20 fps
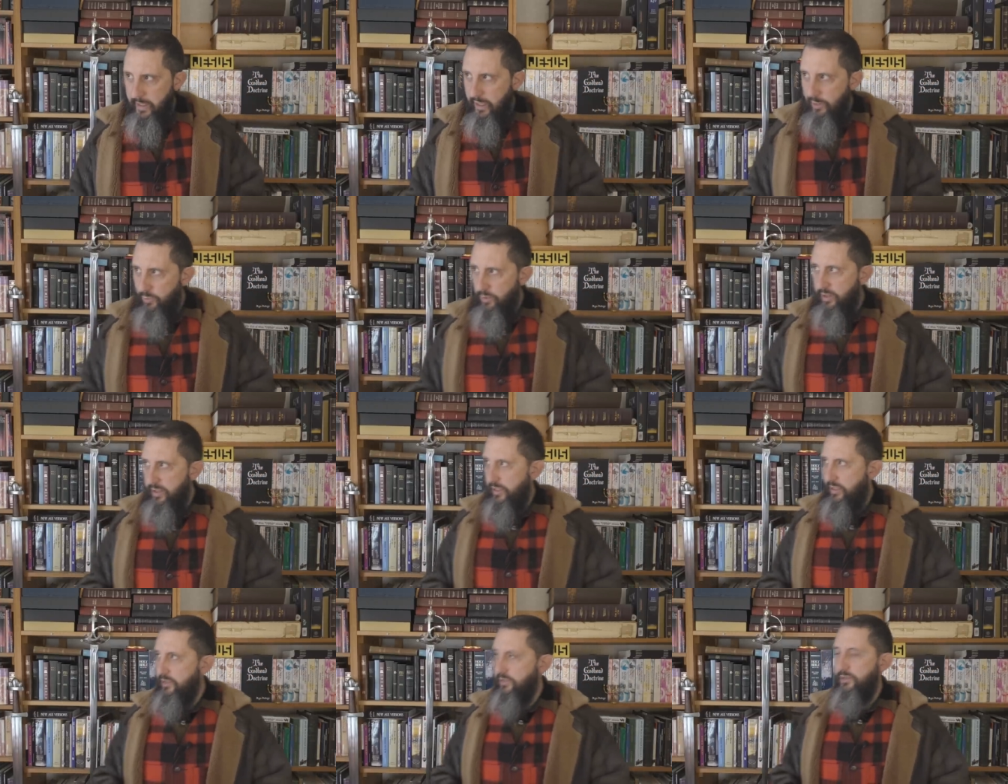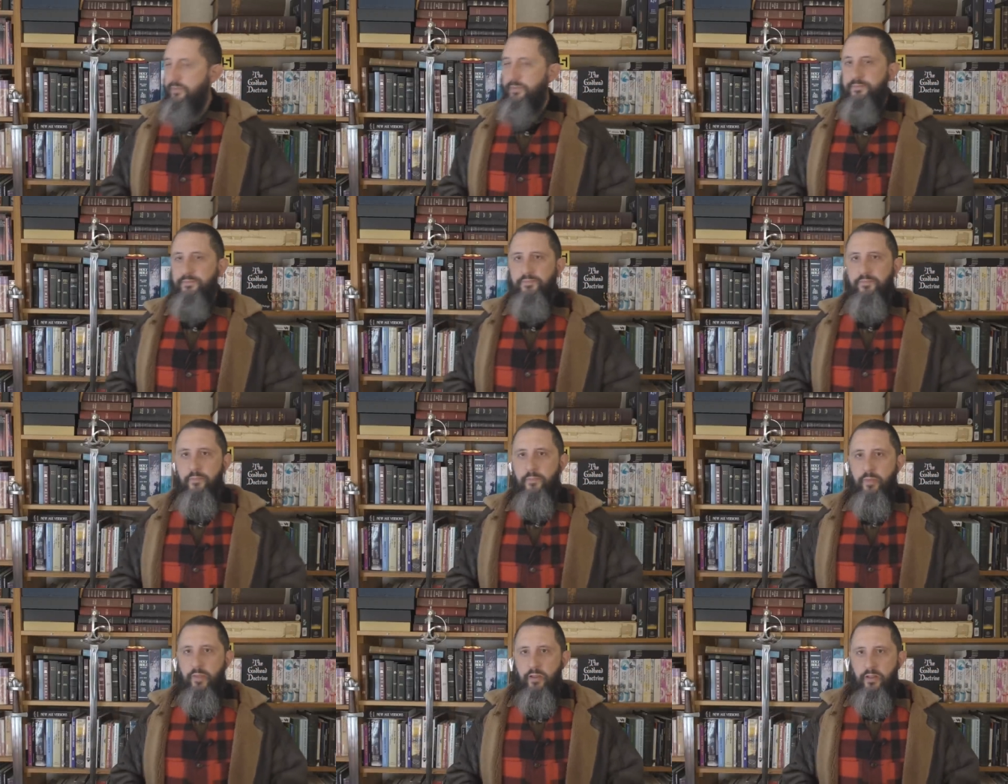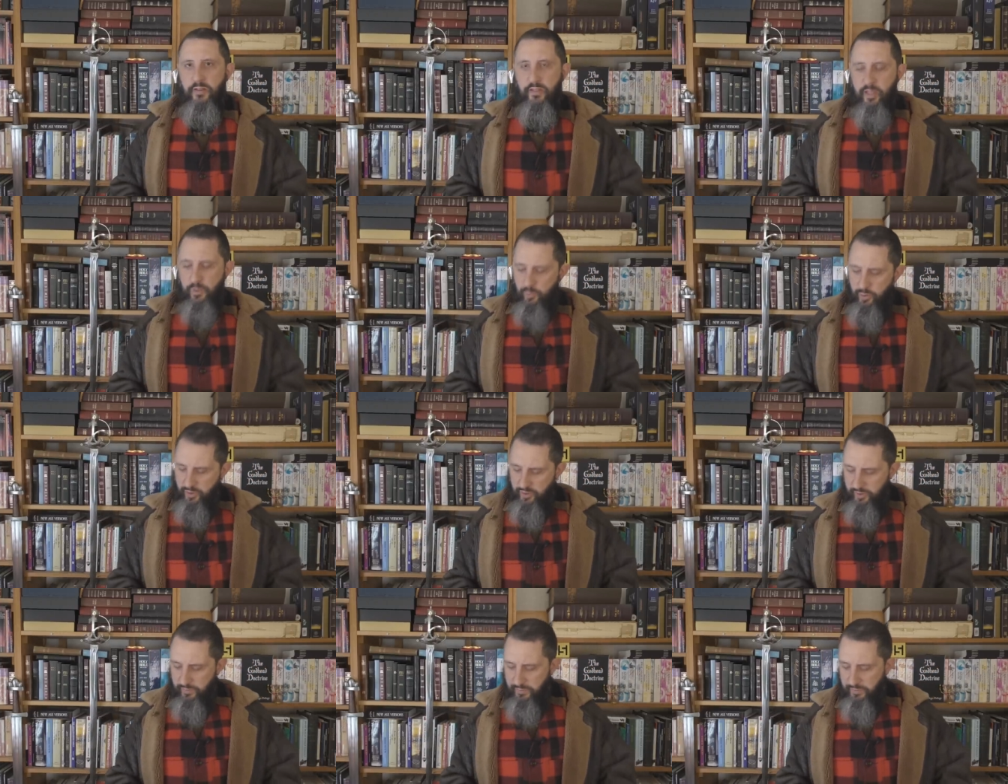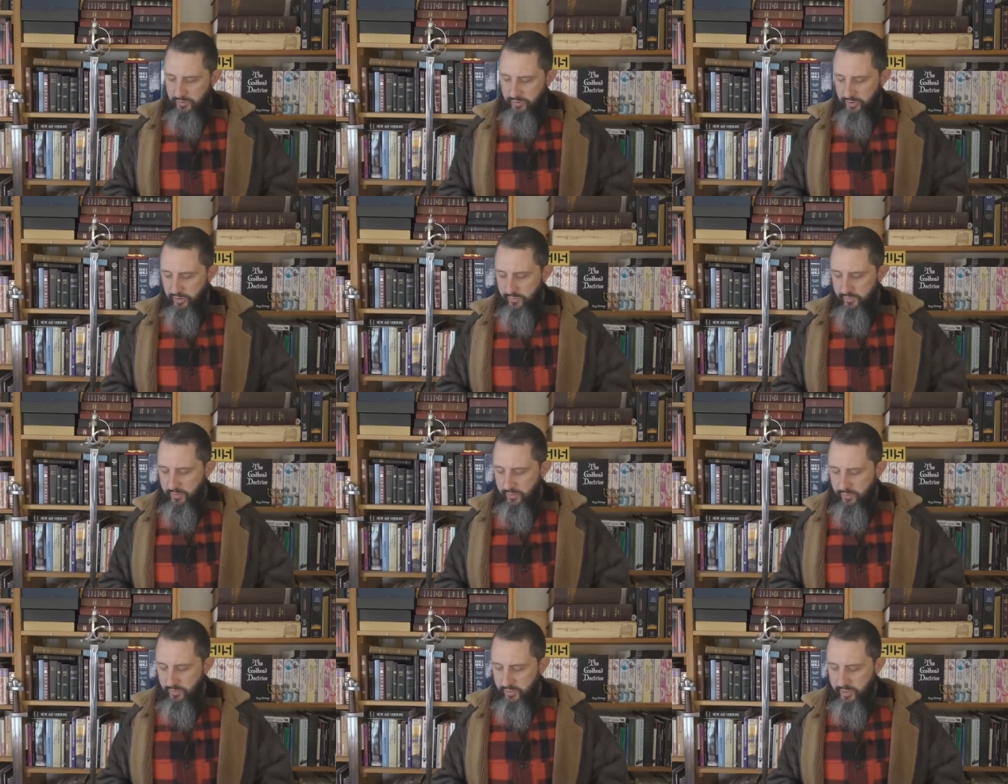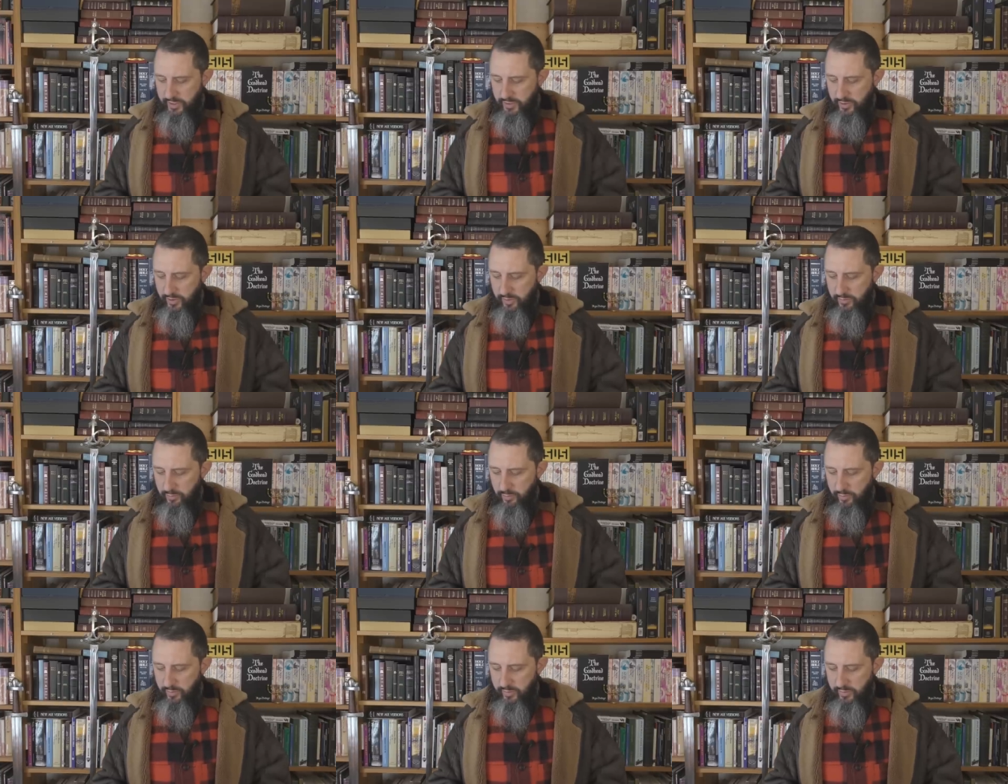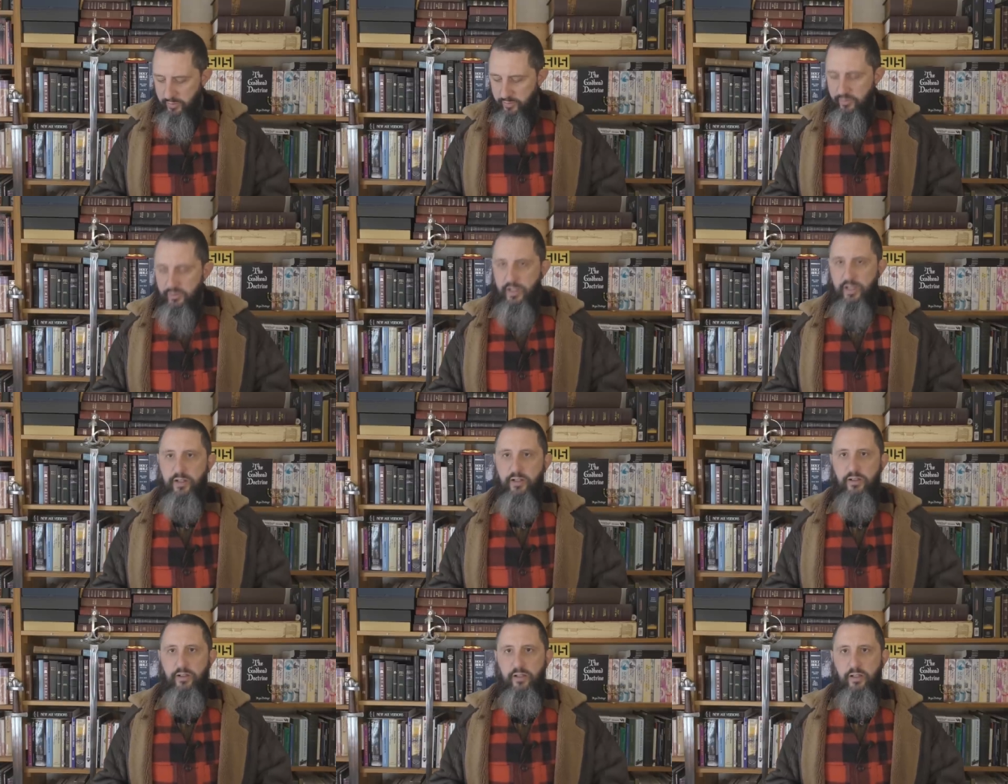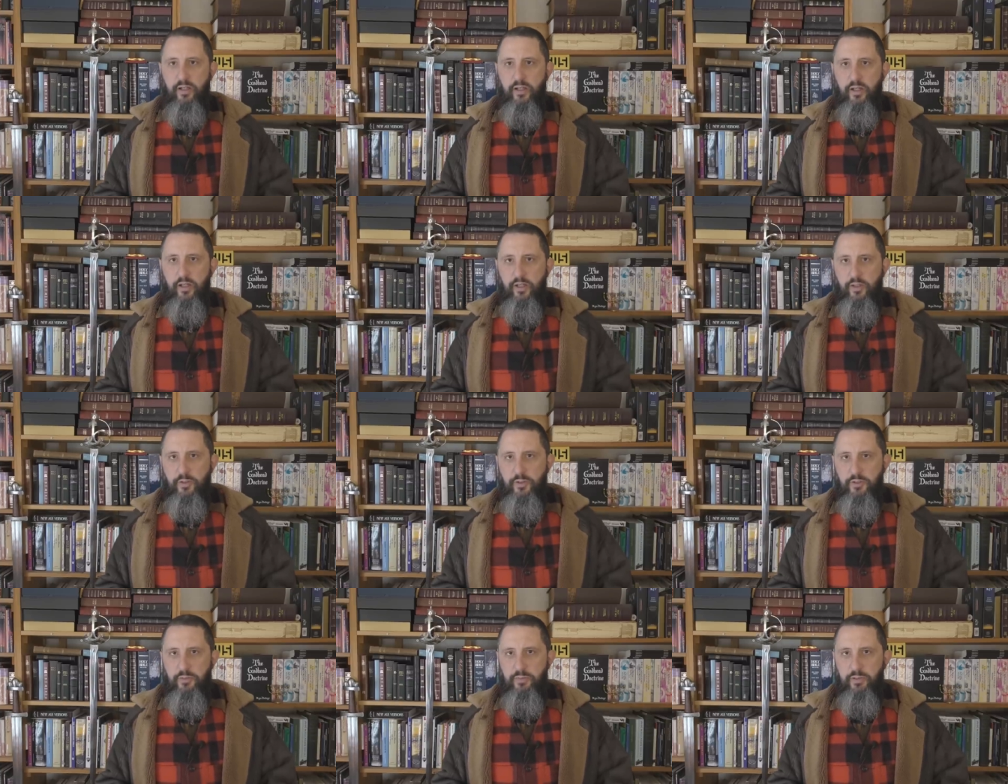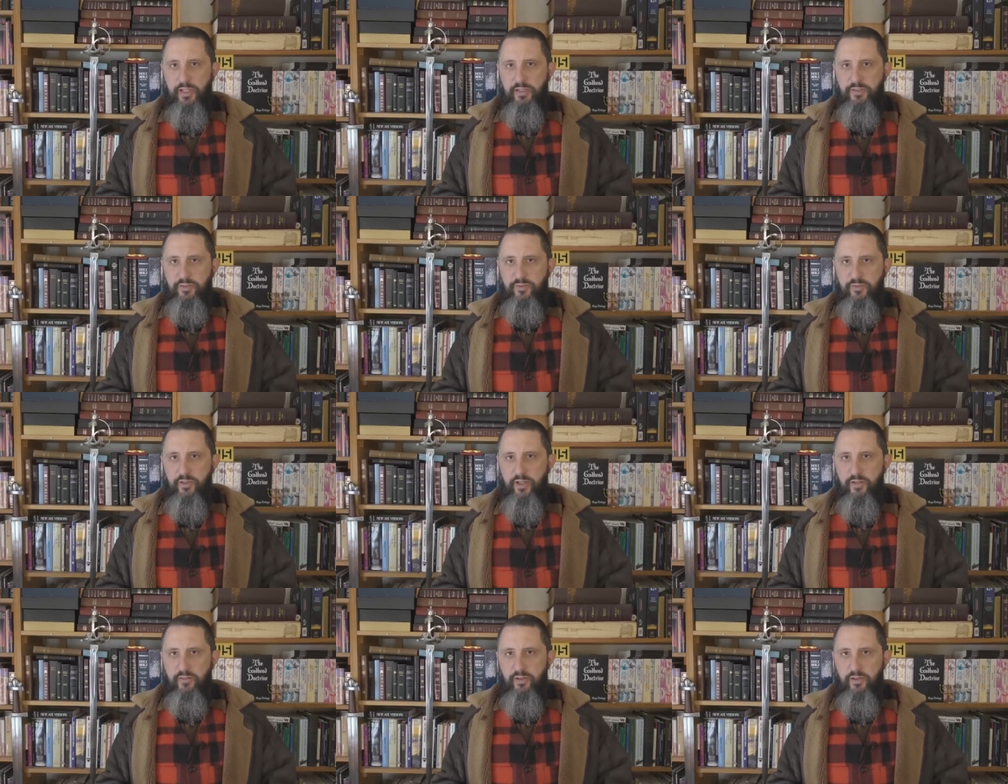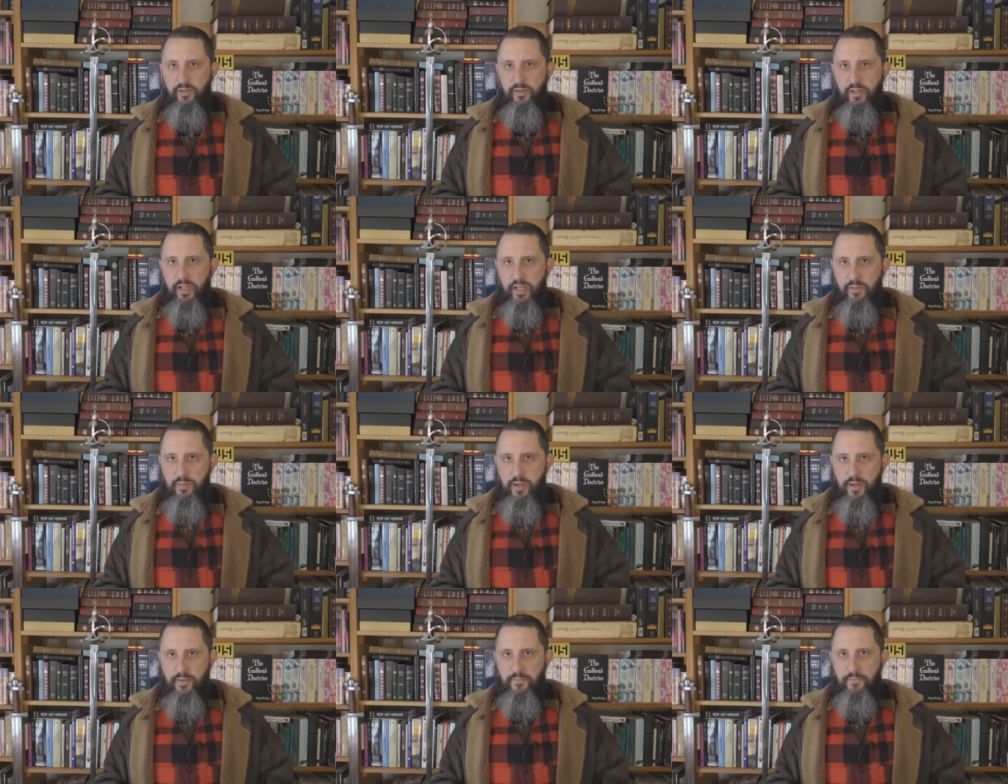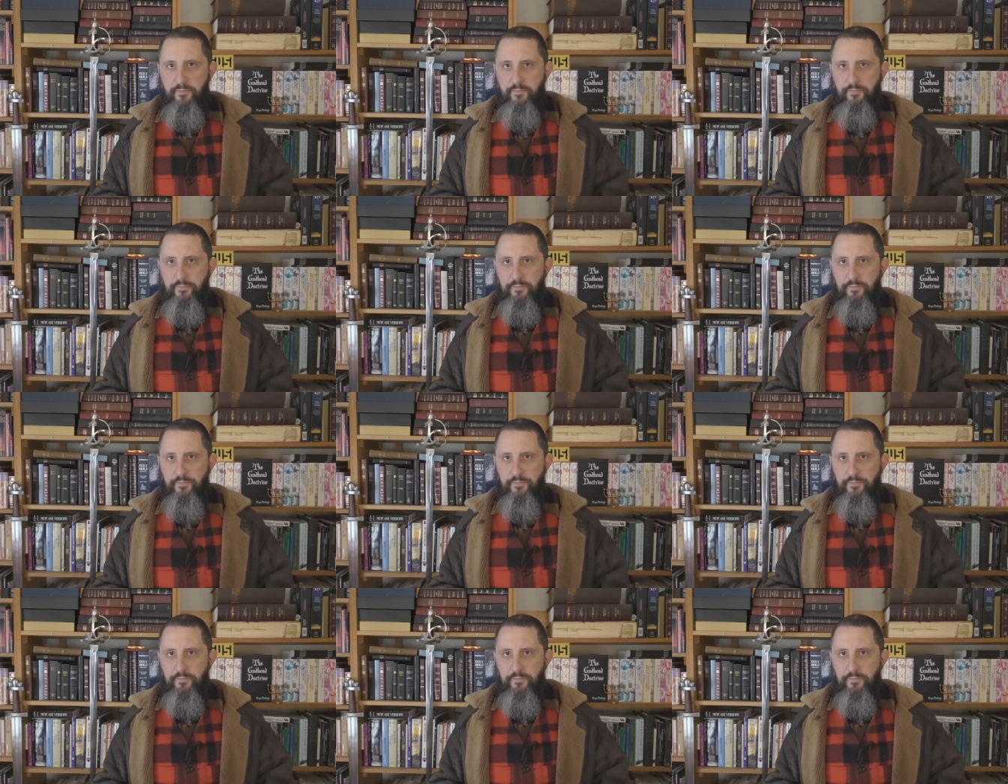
And what do they do? They worship and serve the creature more than the creator who is blessed forever. Amen.